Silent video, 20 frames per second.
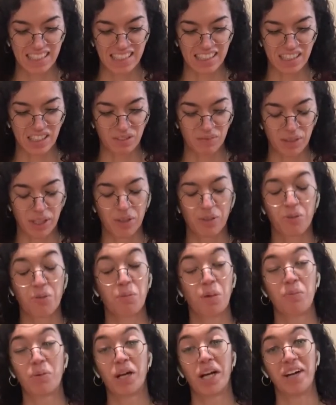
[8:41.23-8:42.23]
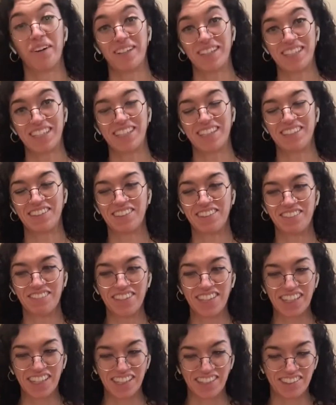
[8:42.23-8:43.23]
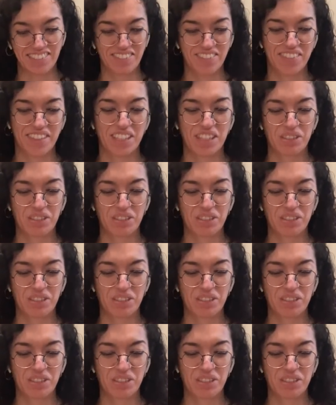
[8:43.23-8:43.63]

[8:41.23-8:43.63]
I don't remember how I titled the video.